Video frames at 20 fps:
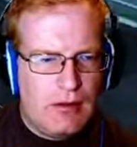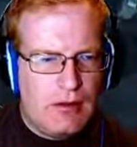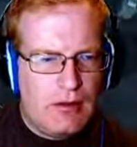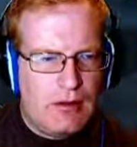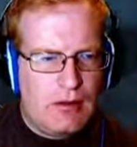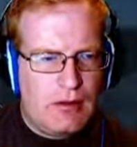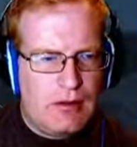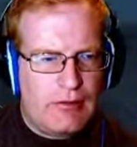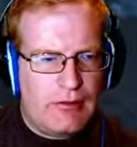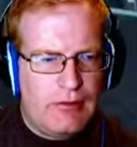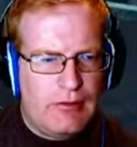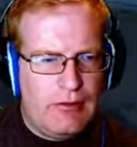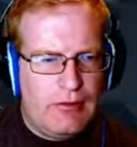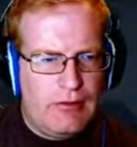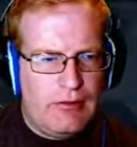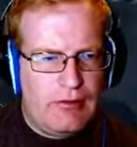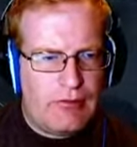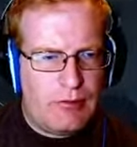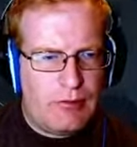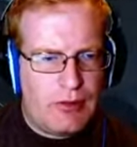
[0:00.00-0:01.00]
Uh,
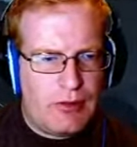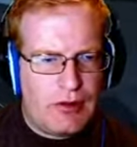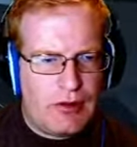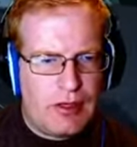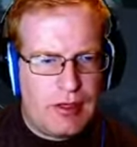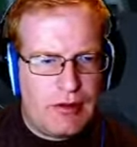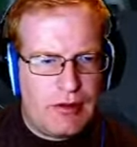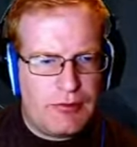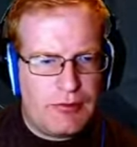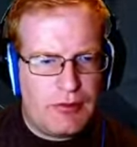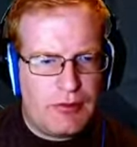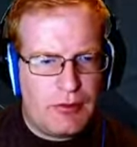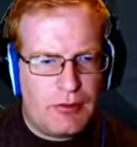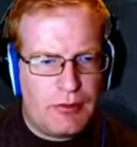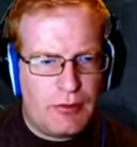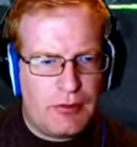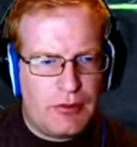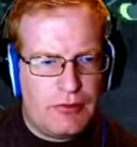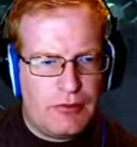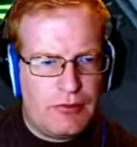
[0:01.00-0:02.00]
these will cover
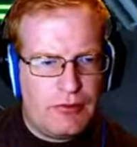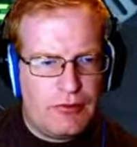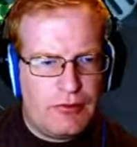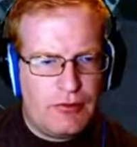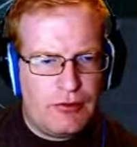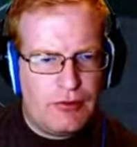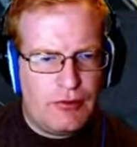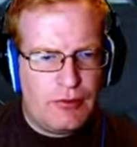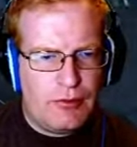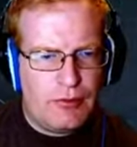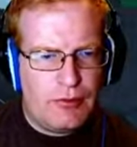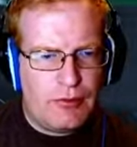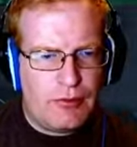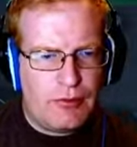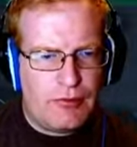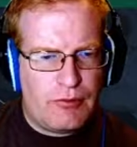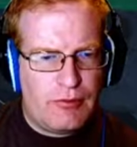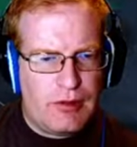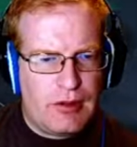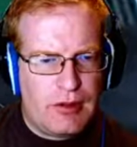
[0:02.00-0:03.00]
one, two,
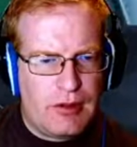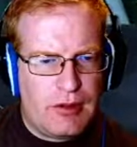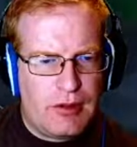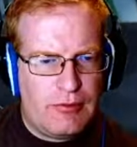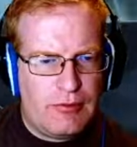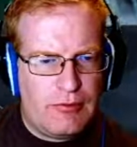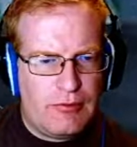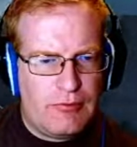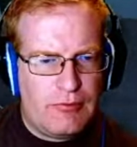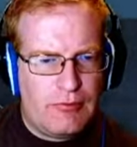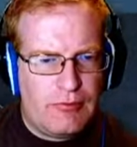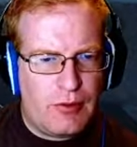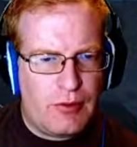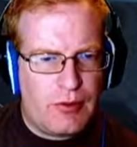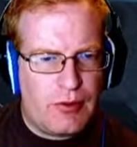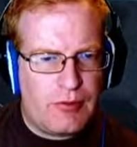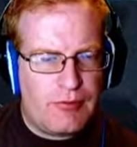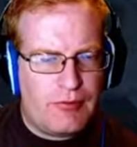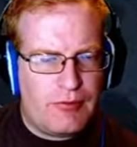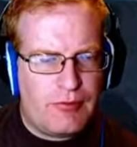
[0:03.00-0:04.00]
three,
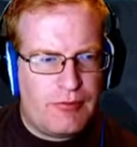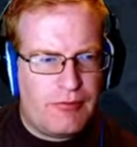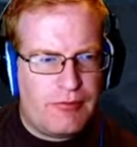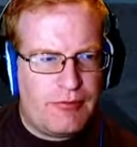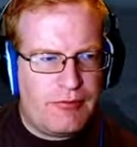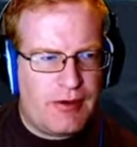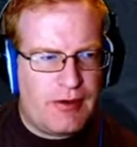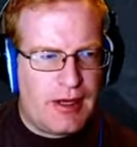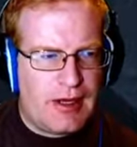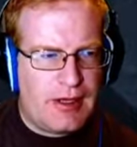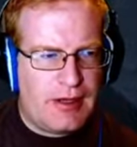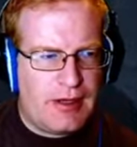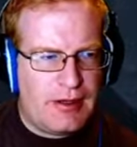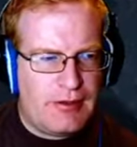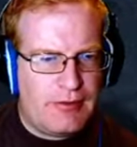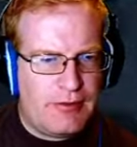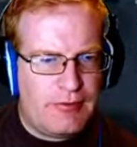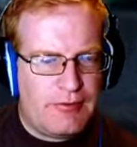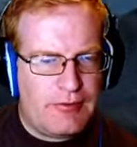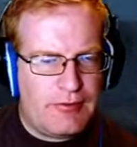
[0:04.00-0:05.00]
four,
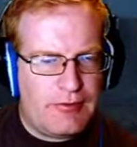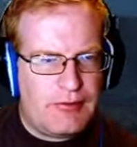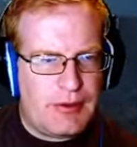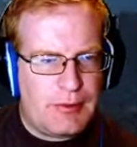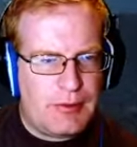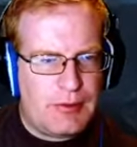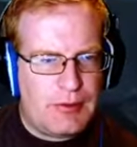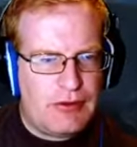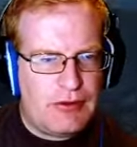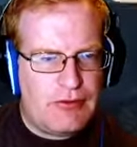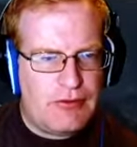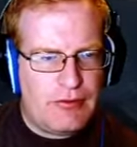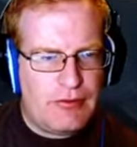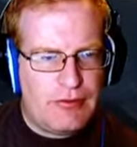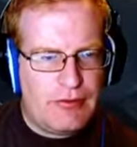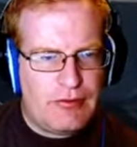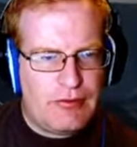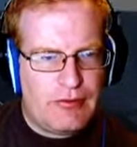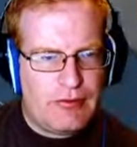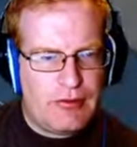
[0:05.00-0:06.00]
five
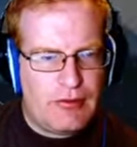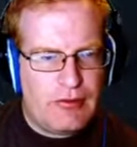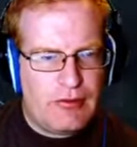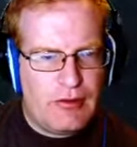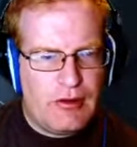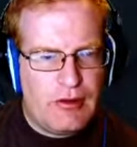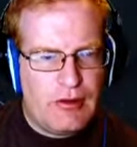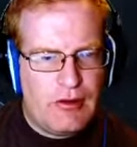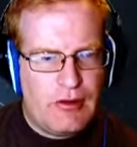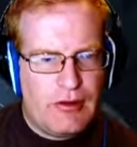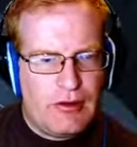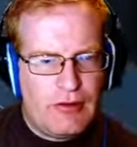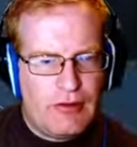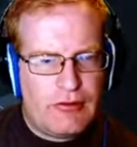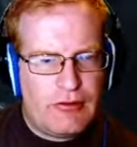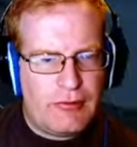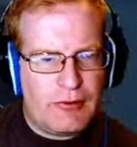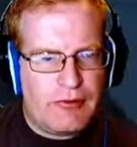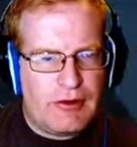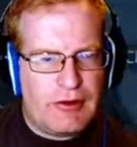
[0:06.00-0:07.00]
foundations. So
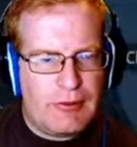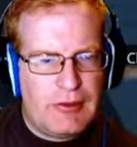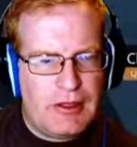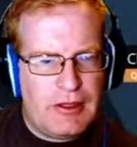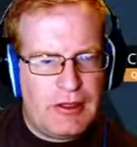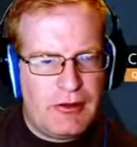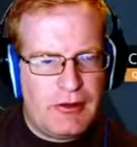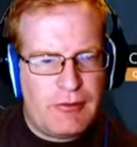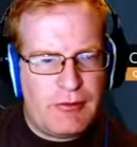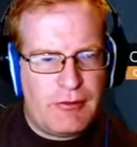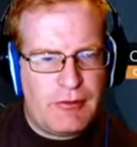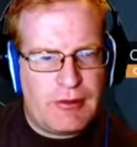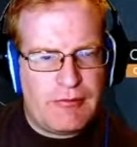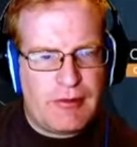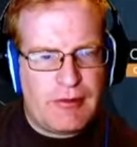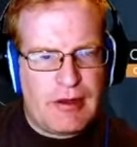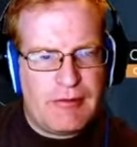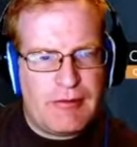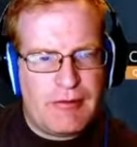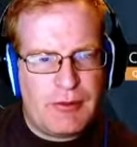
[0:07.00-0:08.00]
the first thing we need to do is add
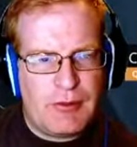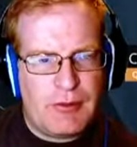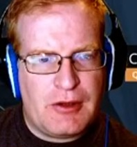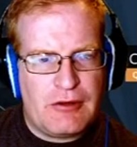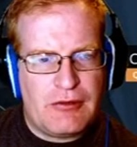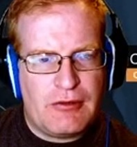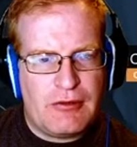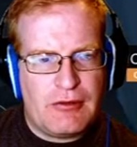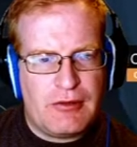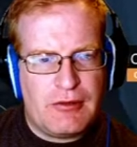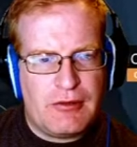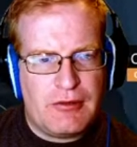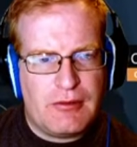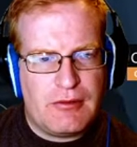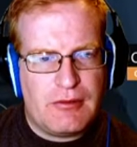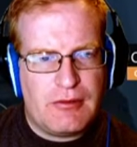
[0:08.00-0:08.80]
five foundations here.